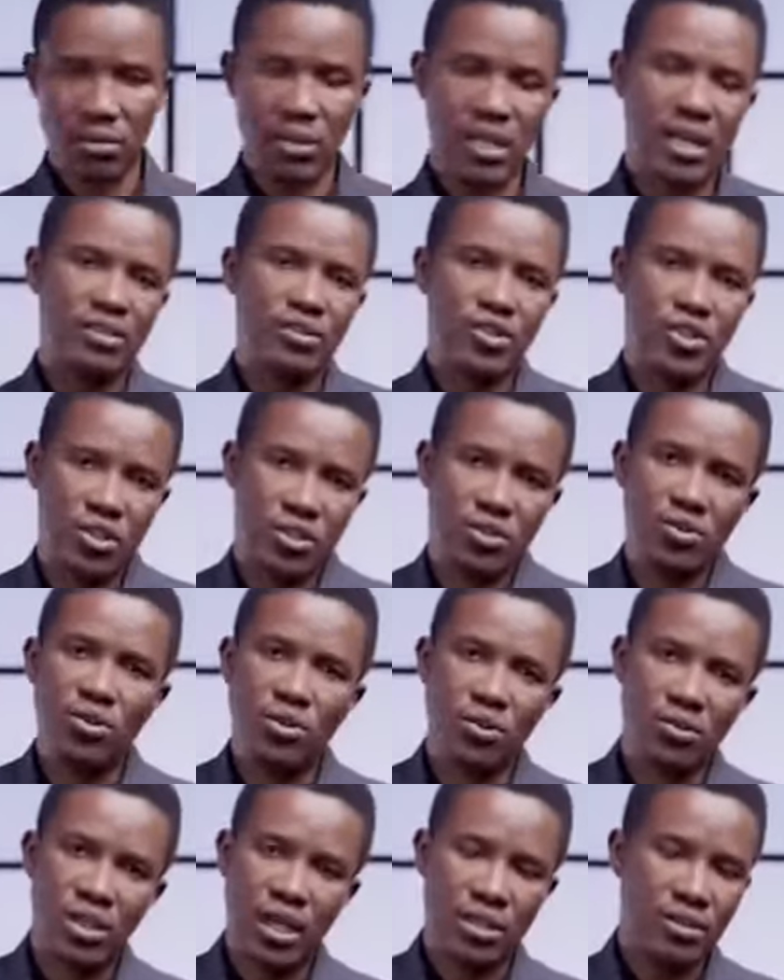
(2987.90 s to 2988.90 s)
Let the church
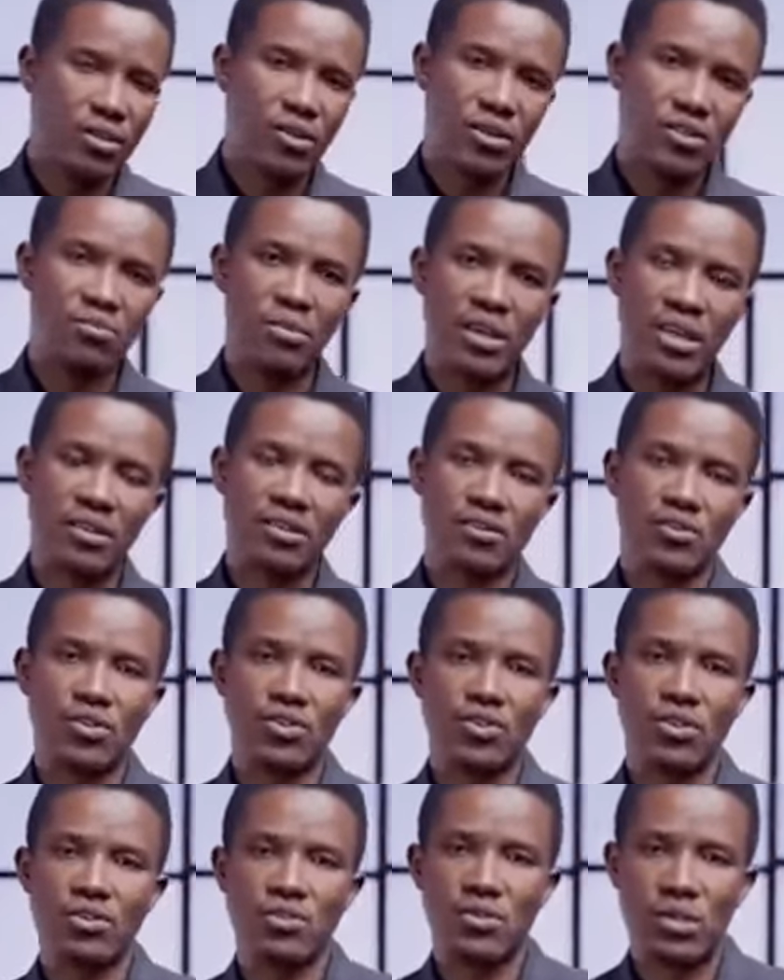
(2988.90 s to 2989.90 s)
know that you just made a
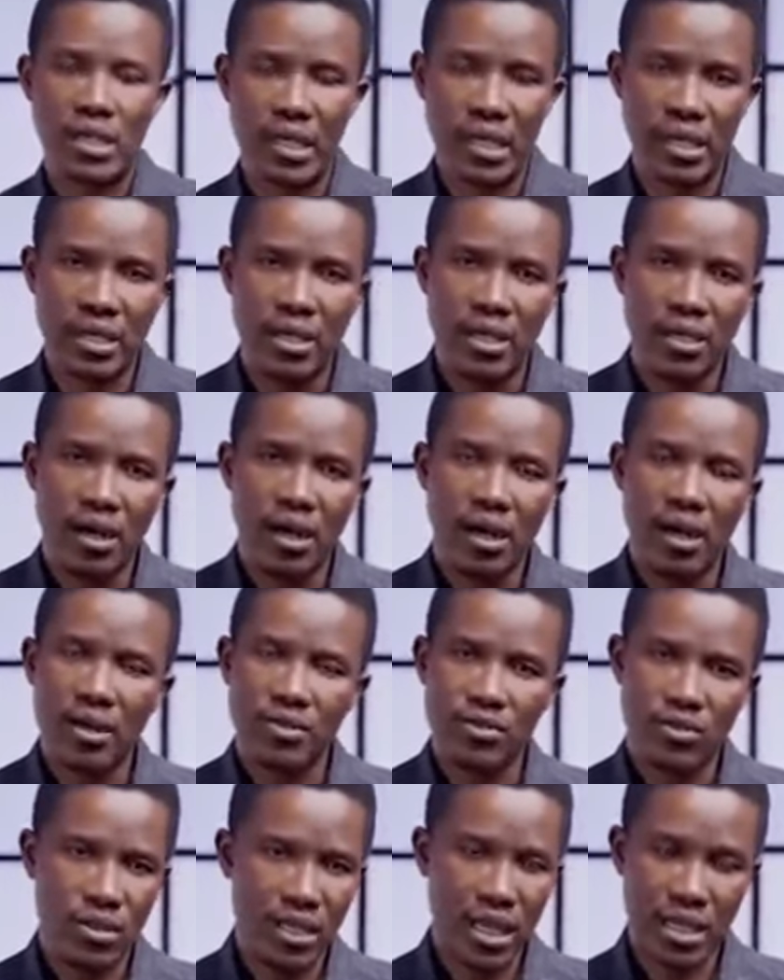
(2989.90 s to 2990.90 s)
decision today
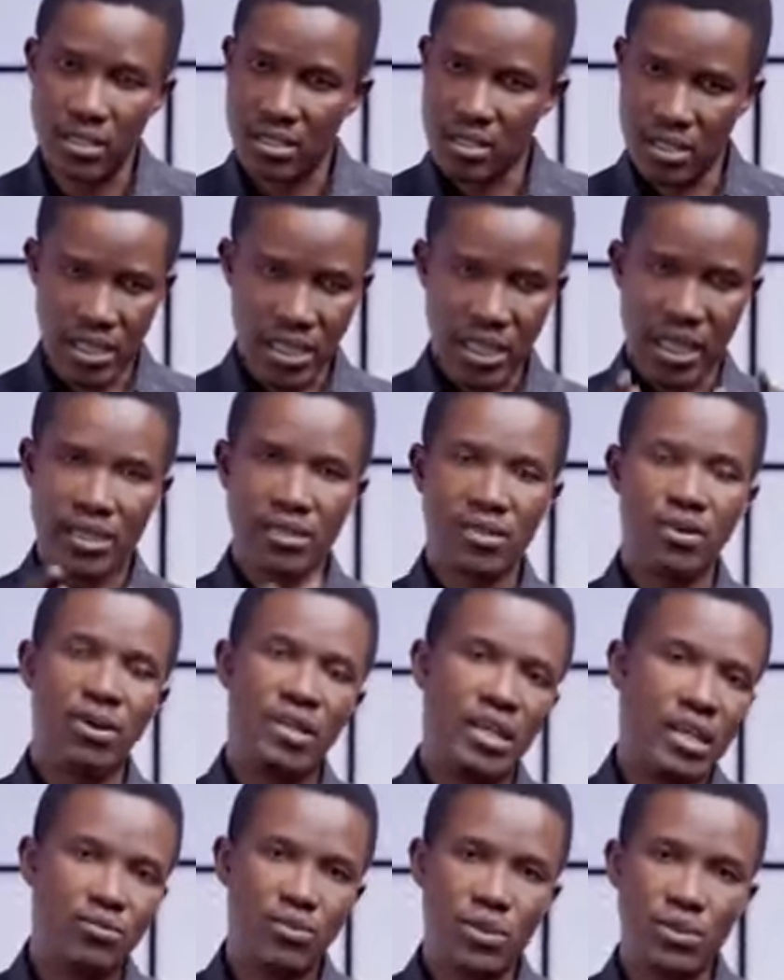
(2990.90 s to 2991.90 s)
so that they can
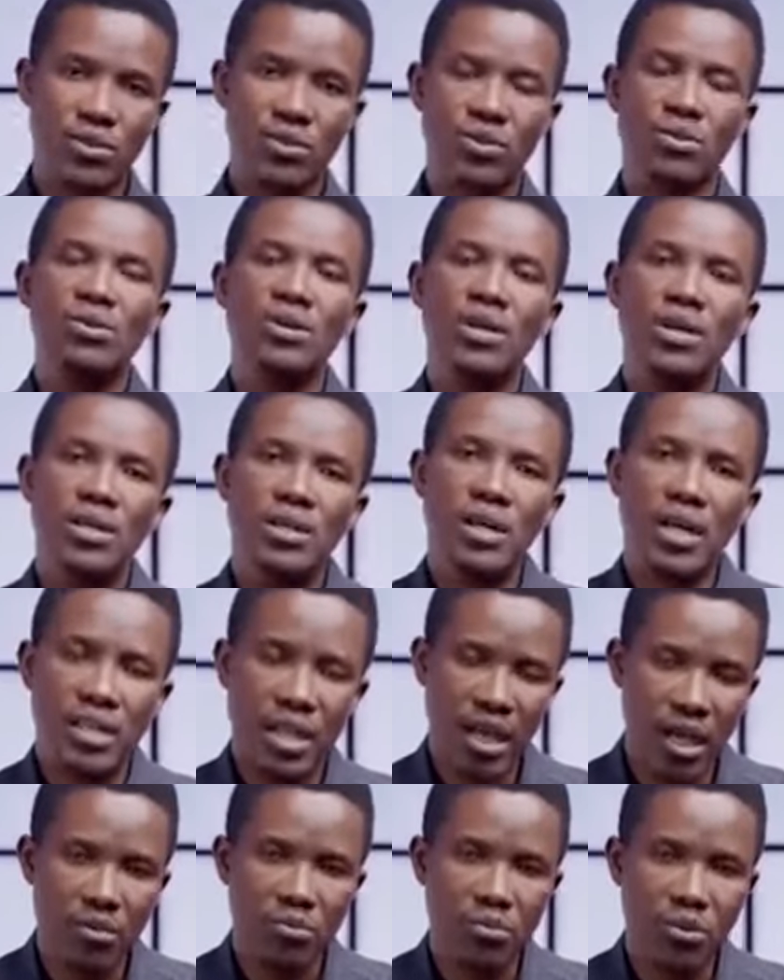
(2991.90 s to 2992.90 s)
connect with you and
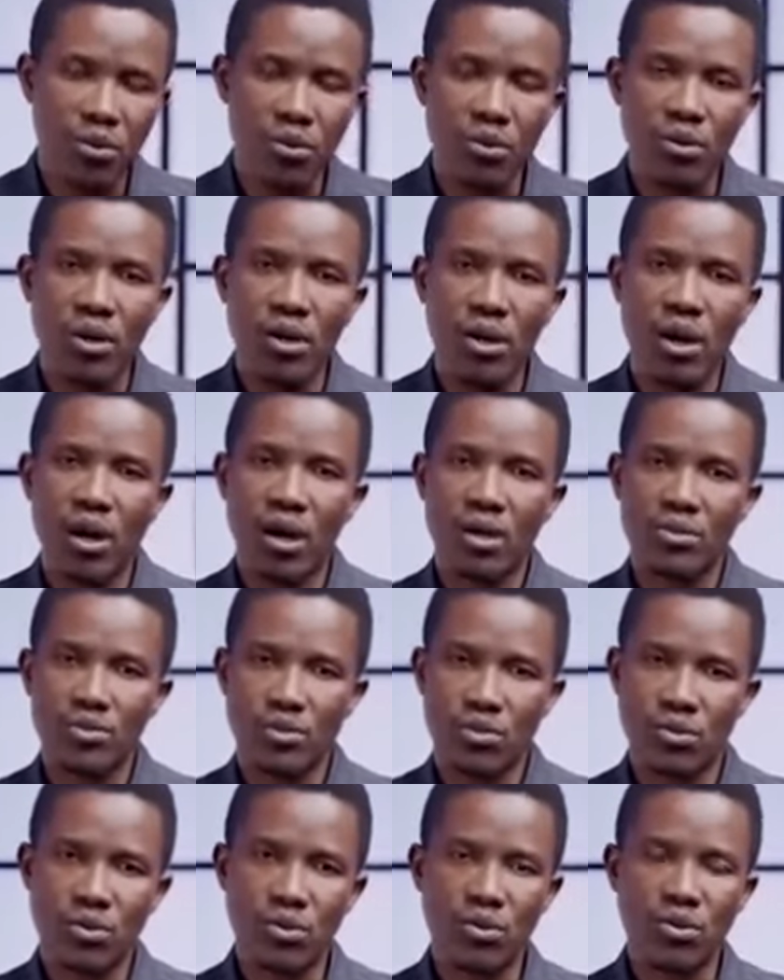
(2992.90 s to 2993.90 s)
help you
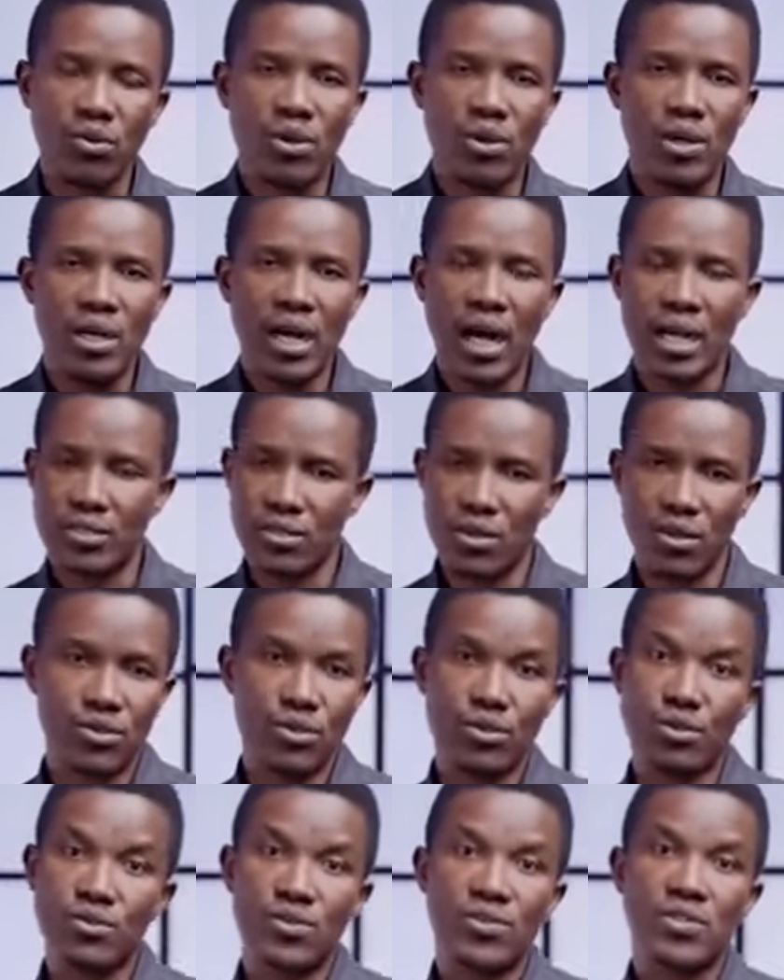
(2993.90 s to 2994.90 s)
to grow and to
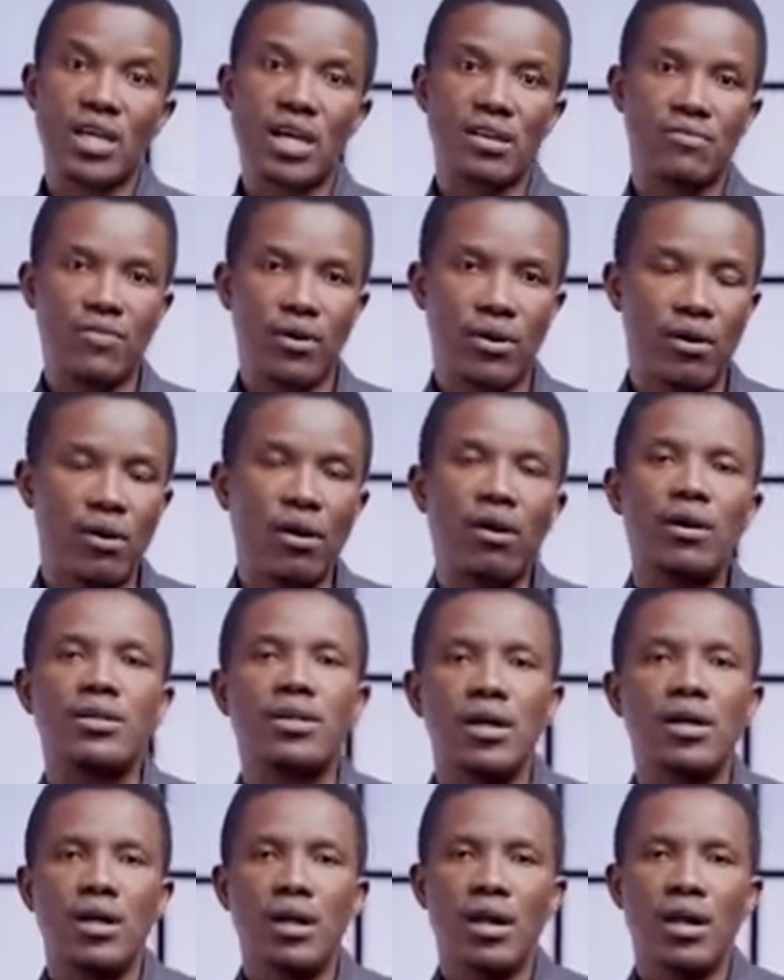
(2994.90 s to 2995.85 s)
continue to stand for God.